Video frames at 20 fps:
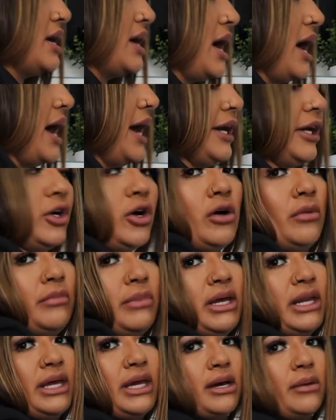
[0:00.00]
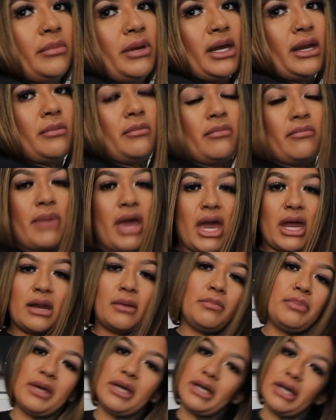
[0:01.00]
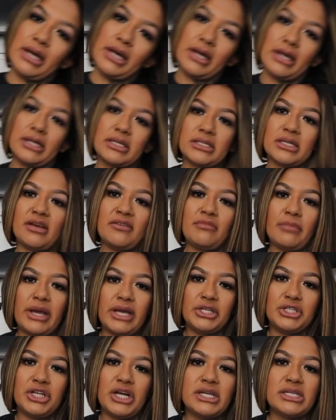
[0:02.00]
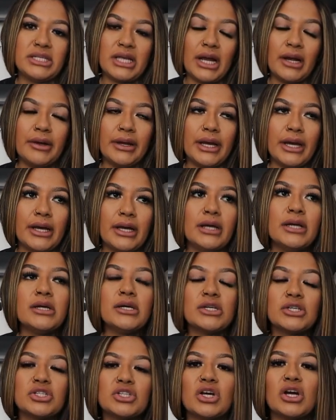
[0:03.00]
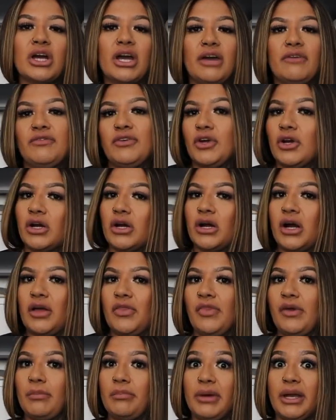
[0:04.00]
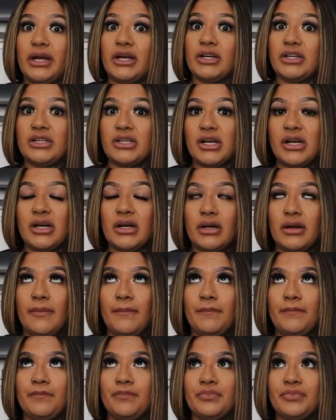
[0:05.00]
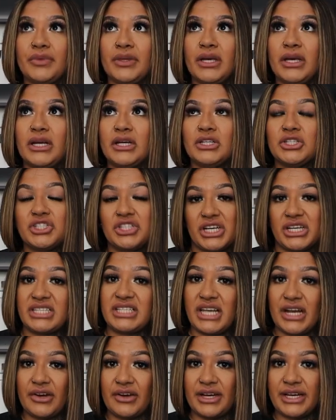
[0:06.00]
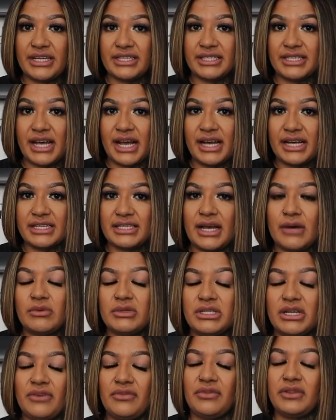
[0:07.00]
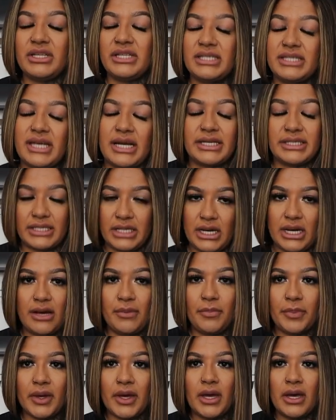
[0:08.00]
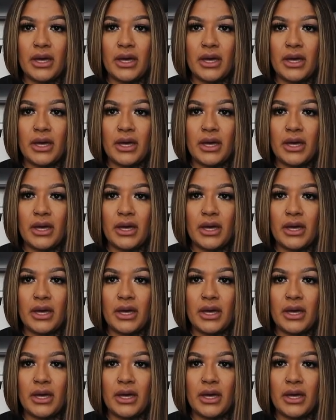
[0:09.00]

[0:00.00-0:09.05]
I go medium in men because of my chest area. So if you're on the bigger chest area size, I would definitely size up.